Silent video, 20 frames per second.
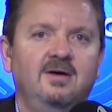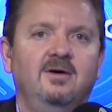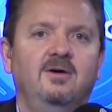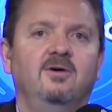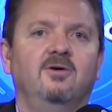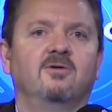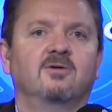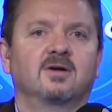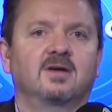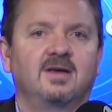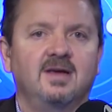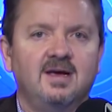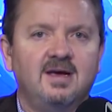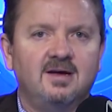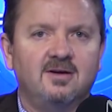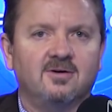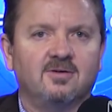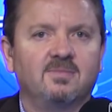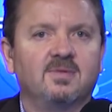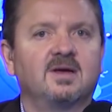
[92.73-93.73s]
or
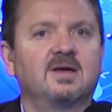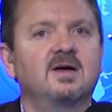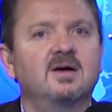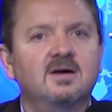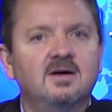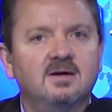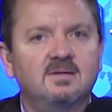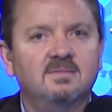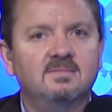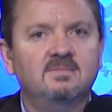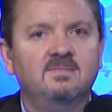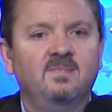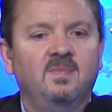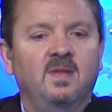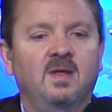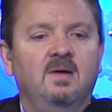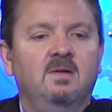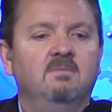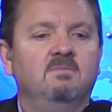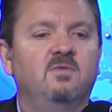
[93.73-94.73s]
get or become
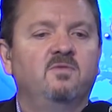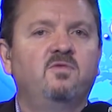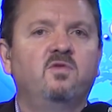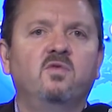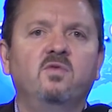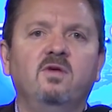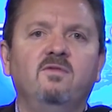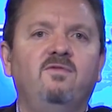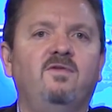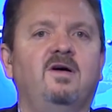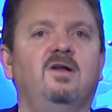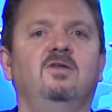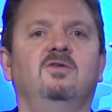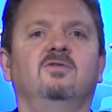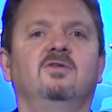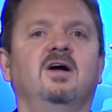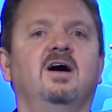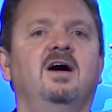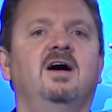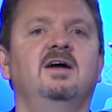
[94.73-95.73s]
before we follow
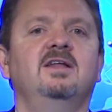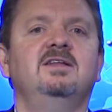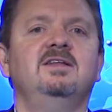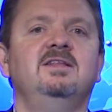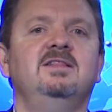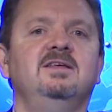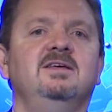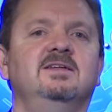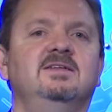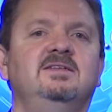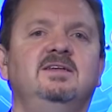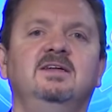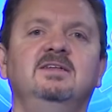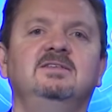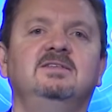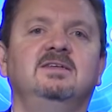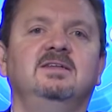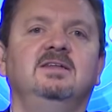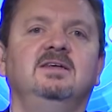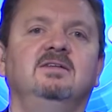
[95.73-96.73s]
God and the
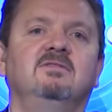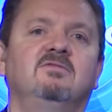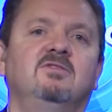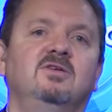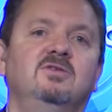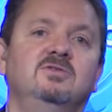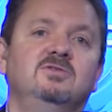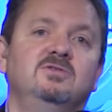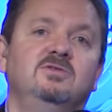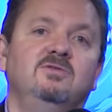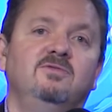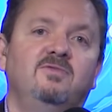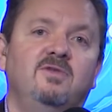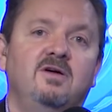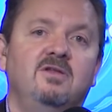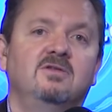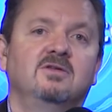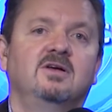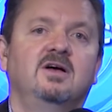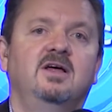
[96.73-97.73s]
intensity of those who
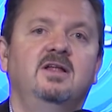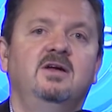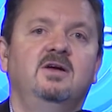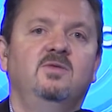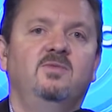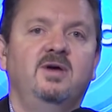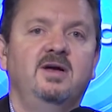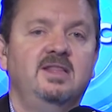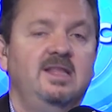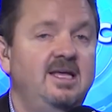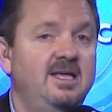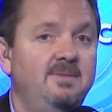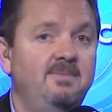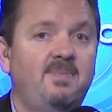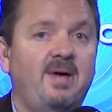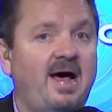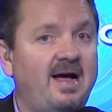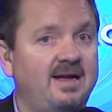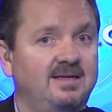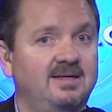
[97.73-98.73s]
follow God in a way that
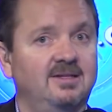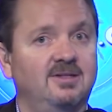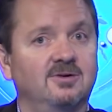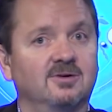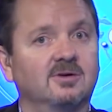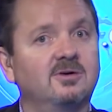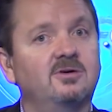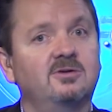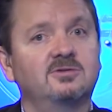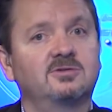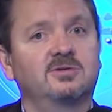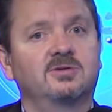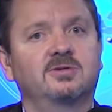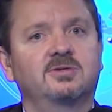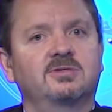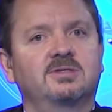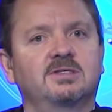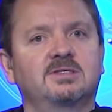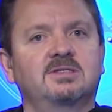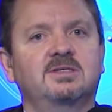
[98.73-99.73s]
impacted their culture or mm.
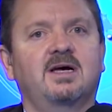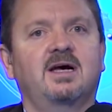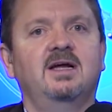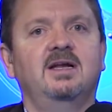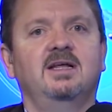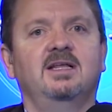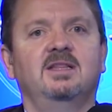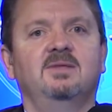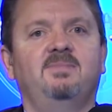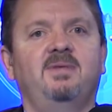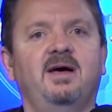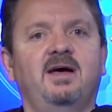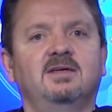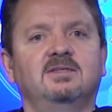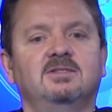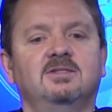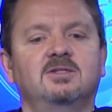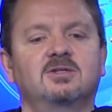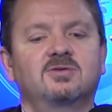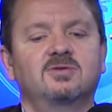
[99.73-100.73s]
society mm. in the
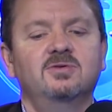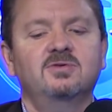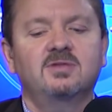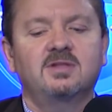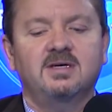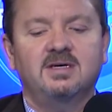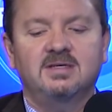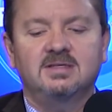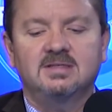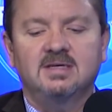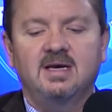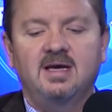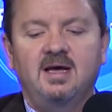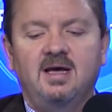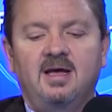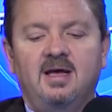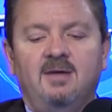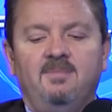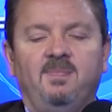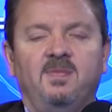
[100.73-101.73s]
past. the truth is,
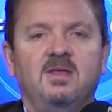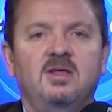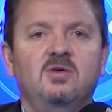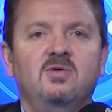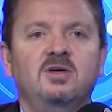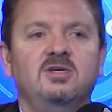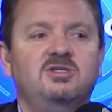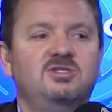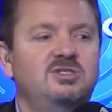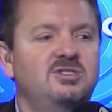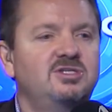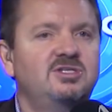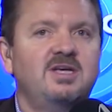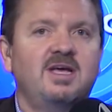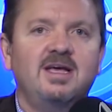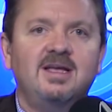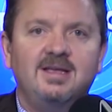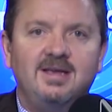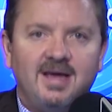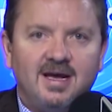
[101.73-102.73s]
you know, it's just
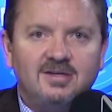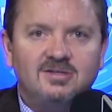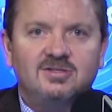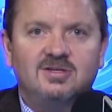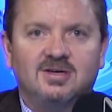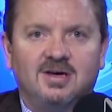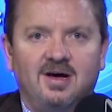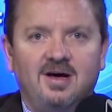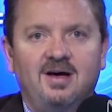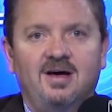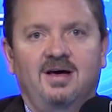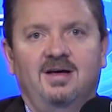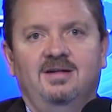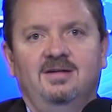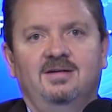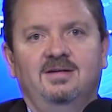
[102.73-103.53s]
saying yes to God.